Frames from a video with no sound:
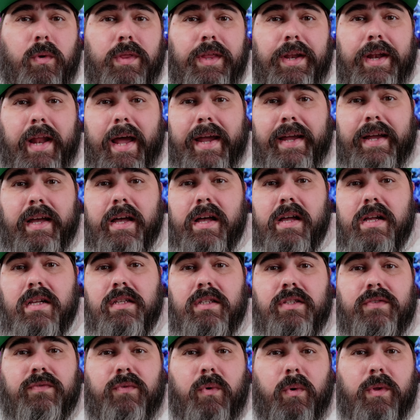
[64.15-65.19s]
the
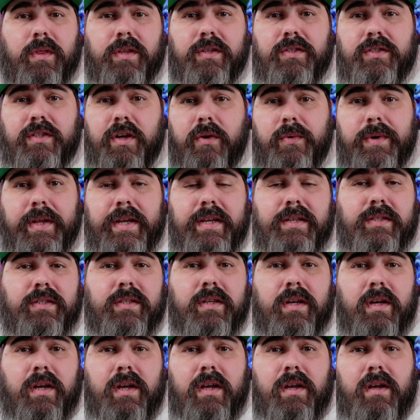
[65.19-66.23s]
Nikons, for the Sonys,
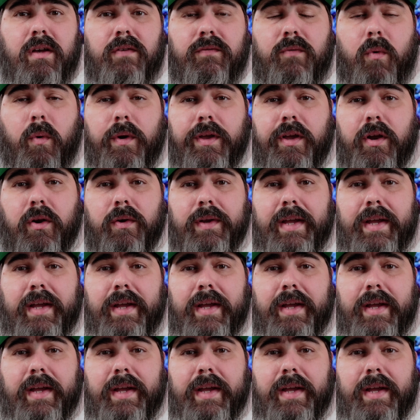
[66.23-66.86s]
for your